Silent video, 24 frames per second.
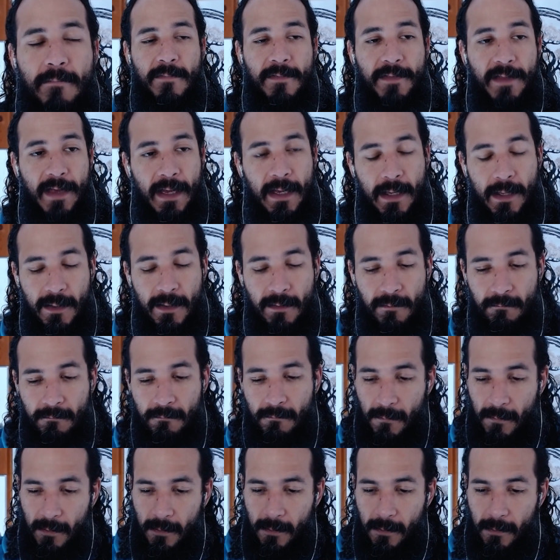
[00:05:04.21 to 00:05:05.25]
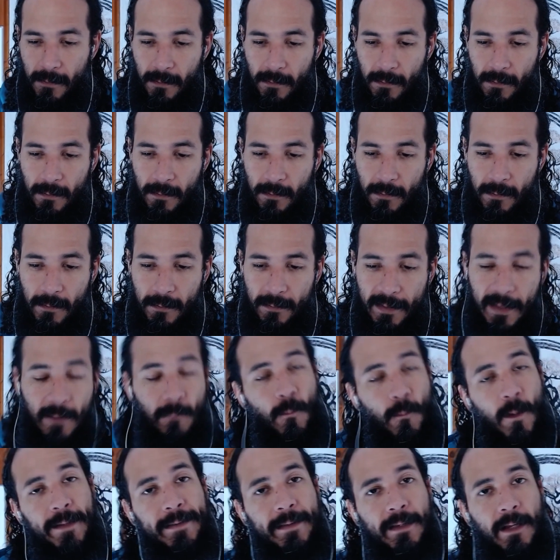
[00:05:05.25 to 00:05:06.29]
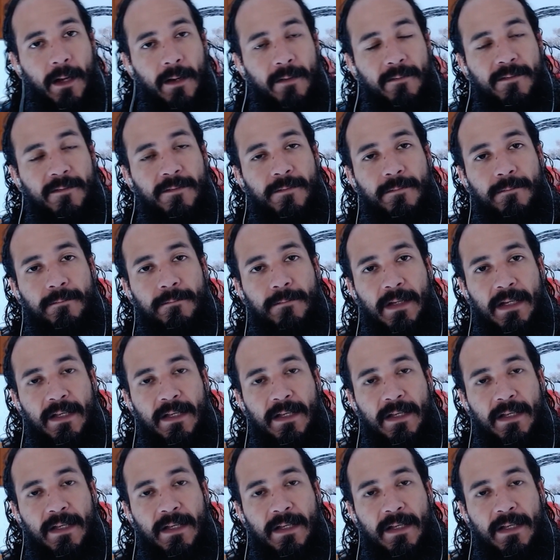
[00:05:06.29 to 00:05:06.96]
they want love.